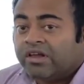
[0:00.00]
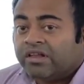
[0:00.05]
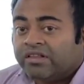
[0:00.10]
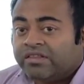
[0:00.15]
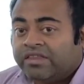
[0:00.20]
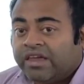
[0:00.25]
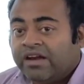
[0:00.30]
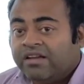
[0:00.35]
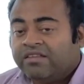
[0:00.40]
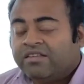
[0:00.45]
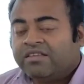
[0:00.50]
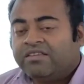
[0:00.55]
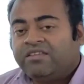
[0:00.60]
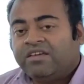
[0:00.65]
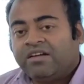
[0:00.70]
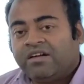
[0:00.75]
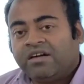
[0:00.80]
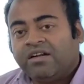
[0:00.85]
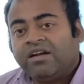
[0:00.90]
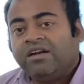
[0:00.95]
there is a
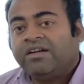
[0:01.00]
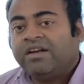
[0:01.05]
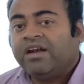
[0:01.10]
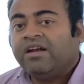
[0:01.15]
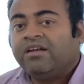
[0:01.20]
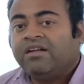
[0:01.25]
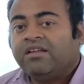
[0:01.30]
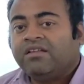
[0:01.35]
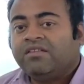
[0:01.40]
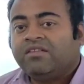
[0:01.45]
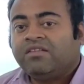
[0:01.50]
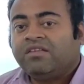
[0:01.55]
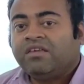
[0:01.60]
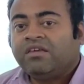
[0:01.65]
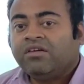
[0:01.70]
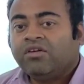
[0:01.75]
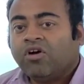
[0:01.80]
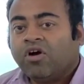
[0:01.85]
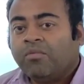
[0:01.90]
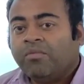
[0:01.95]
general
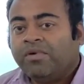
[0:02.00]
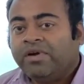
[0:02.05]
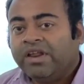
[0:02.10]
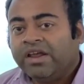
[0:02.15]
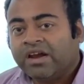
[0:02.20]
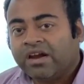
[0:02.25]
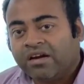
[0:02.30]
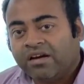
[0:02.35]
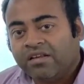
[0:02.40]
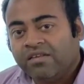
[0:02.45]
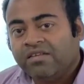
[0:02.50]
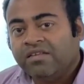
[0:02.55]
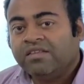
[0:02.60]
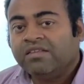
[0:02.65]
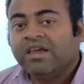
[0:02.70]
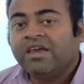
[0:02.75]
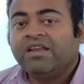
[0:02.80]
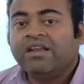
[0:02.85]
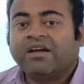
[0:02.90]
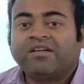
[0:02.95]
tendency of decrease in
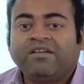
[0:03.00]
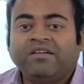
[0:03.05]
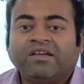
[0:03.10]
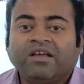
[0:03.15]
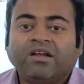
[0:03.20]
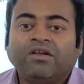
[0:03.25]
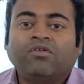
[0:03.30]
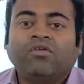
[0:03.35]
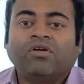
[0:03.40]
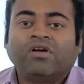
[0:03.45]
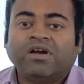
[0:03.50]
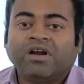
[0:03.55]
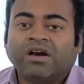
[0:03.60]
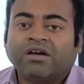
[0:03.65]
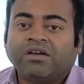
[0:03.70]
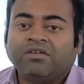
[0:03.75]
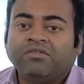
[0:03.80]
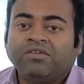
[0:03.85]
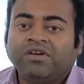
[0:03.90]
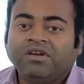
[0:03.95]
the electrical
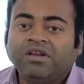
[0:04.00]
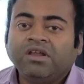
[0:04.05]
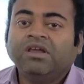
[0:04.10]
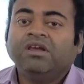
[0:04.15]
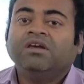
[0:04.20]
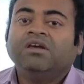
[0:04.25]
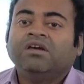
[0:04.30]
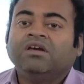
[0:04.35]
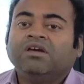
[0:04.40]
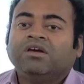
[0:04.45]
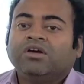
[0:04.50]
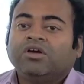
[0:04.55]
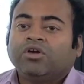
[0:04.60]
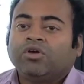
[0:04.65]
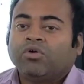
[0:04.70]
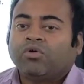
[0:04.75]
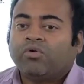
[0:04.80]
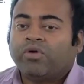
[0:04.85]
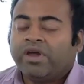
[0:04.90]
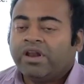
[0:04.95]
conductivity
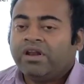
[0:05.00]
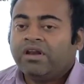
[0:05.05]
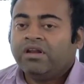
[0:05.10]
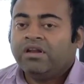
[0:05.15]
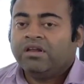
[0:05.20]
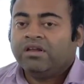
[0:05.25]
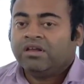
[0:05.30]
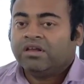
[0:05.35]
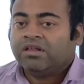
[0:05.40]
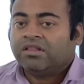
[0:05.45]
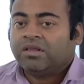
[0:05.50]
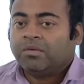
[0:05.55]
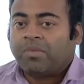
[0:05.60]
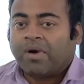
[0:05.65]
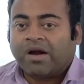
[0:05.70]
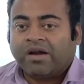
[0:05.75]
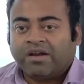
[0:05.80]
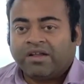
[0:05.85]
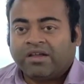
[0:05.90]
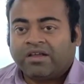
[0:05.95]
when the
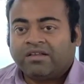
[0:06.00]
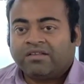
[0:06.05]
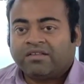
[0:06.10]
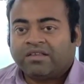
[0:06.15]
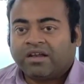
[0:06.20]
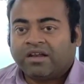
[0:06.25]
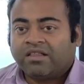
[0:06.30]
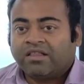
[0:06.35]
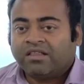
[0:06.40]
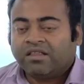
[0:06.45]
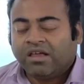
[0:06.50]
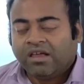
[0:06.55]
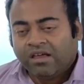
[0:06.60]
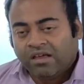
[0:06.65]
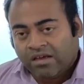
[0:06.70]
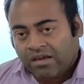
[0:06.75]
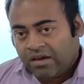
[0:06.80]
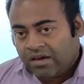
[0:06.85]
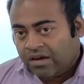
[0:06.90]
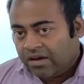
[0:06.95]
particles are in
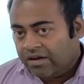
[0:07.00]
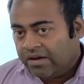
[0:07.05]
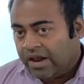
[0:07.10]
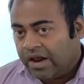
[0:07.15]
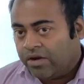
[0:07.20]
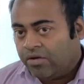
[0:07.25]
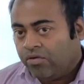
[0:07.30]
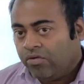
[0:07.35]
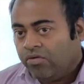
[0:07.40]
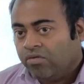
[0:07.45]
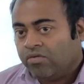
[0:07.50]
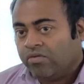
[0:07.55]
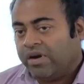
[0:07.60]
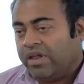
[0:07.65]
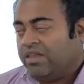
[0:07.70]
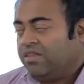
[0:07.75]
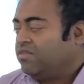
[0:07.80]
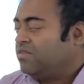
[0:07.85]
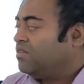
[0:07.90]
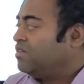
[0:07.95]
the nano
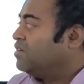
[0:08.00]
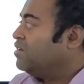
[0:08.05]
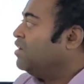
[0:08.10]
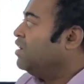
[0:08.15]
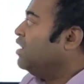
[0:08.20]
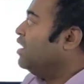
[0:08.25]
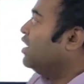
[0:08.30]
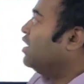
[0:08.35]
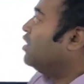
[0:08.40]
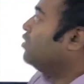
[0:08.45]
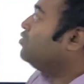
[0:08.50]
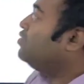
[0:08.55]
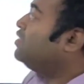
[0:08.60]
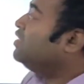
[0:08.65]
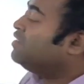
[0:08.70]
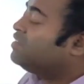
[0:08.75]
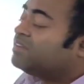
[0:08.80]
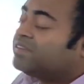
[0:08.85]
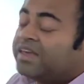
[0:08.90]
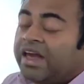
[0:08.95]
range. Now
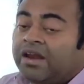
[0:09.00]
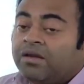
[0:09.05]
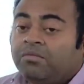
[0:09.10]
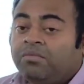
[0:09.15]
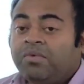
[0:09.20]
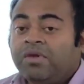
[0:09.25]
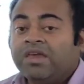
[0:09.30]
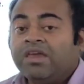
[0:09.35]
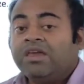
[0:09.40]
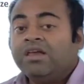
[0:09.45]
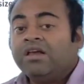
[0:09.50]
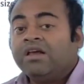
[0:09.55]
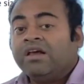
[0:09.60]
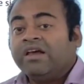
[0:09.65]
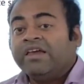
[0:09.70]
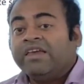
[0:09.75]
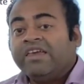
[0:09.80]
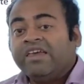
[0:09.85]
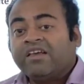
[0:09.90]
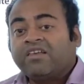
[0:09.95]
this can
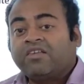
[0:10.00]
be